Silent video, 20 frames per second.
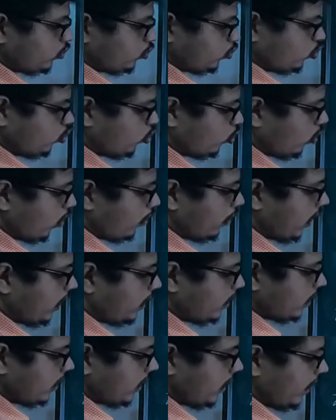2,
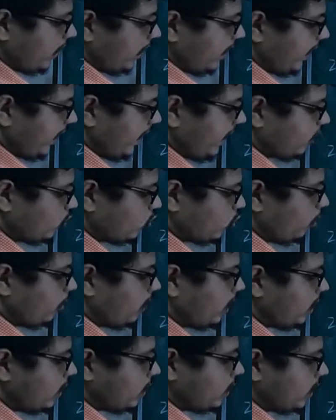8,
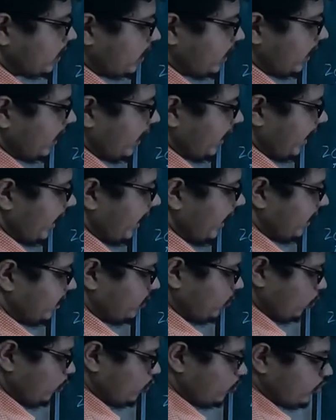
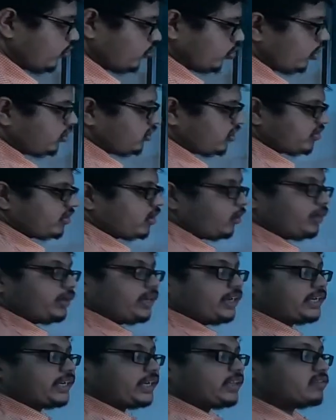8, which we saw just now in
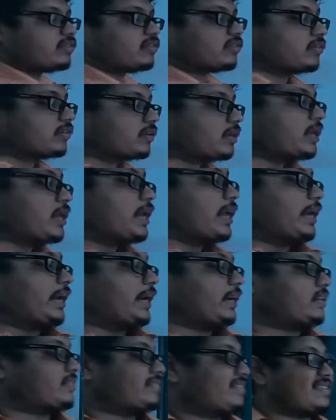details.
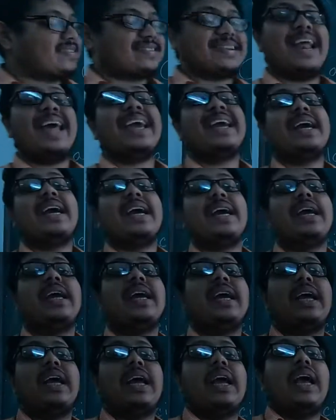It is just like
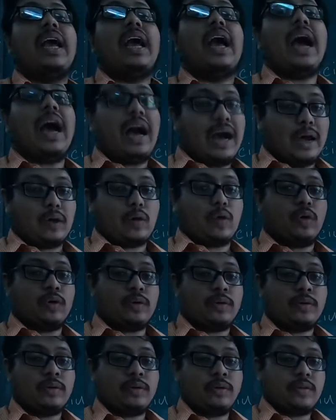argon.
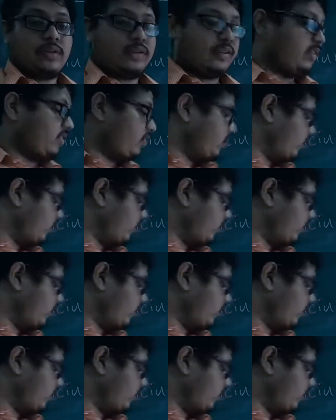Since